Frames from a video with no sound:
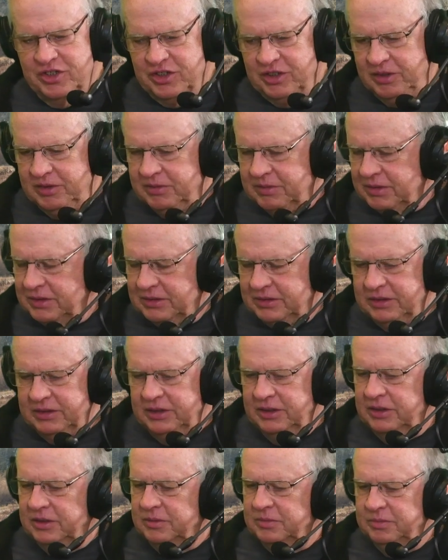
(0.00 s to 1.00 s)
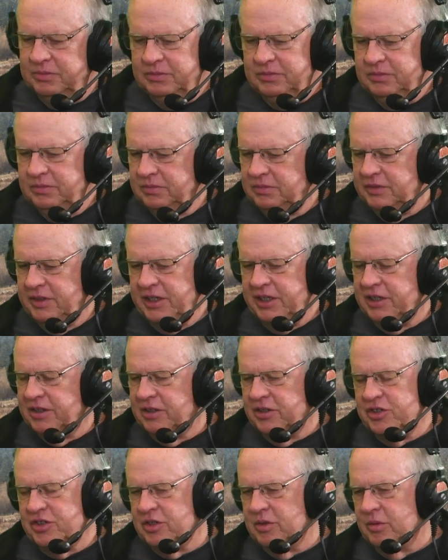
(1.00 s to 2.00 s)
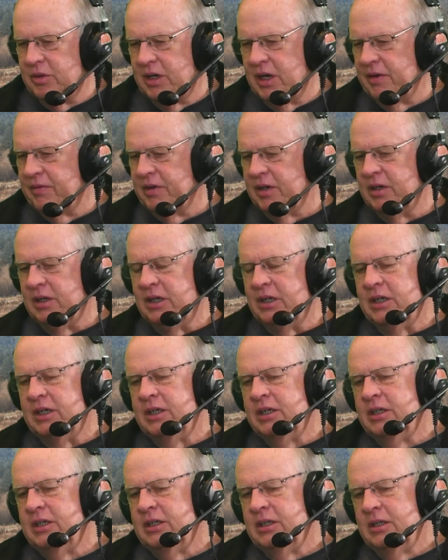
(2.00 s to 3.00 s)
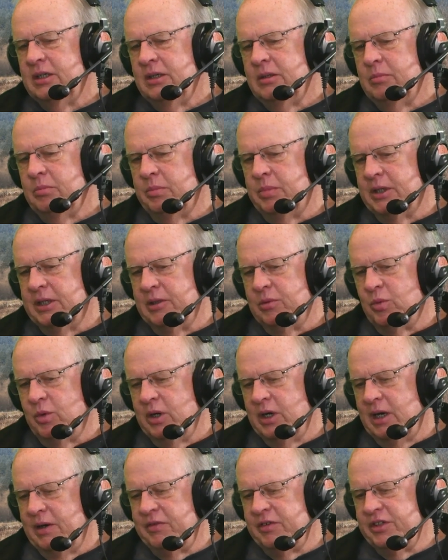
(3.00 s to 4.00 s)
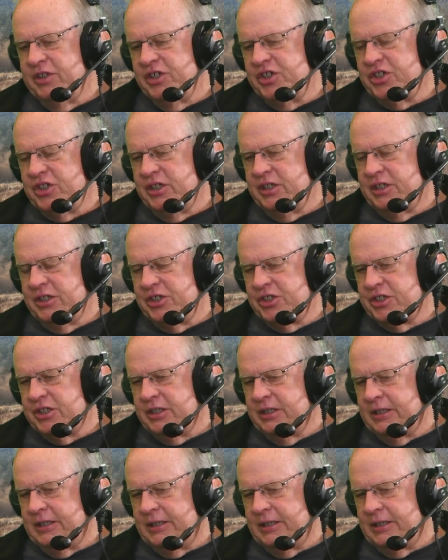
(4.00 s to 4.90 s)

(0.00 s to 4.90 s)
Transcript: or theaters or wherever. But wherever this is,